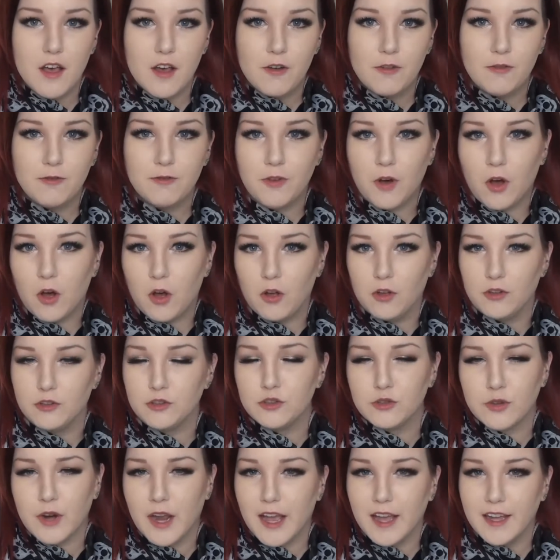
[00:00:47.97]
fall
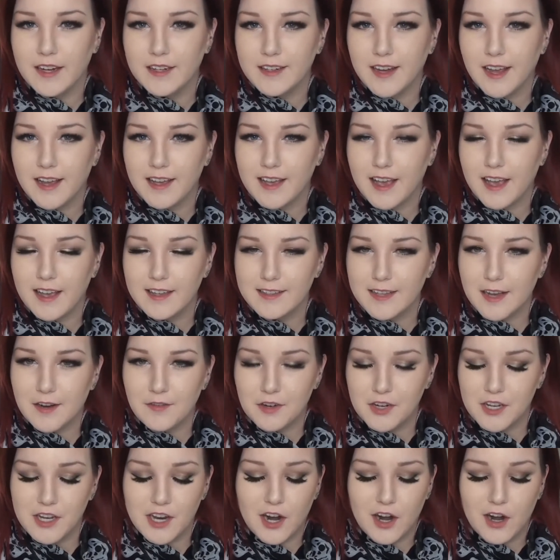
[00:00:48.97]
trend, I guess,
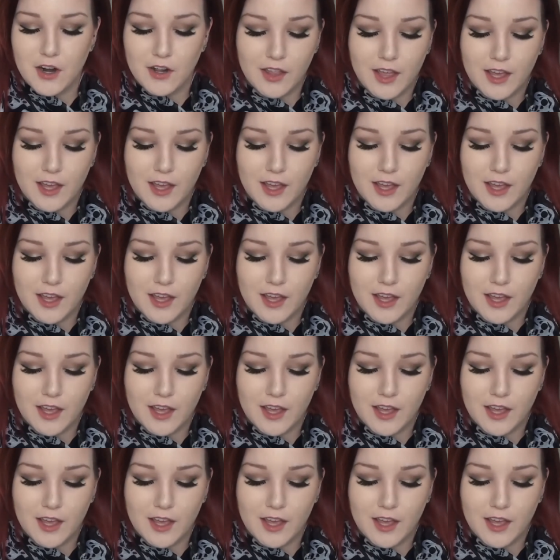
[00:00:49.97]
every year.